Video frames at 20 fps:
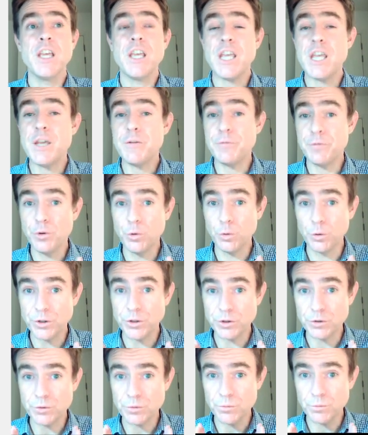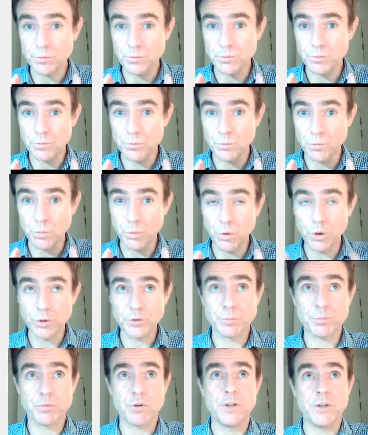If noise was
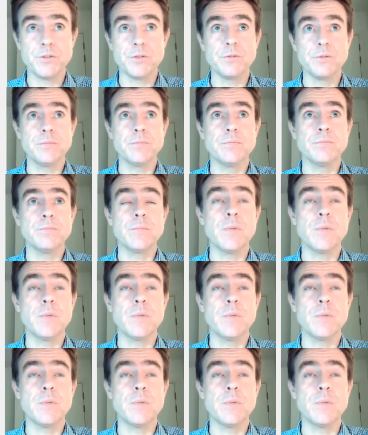present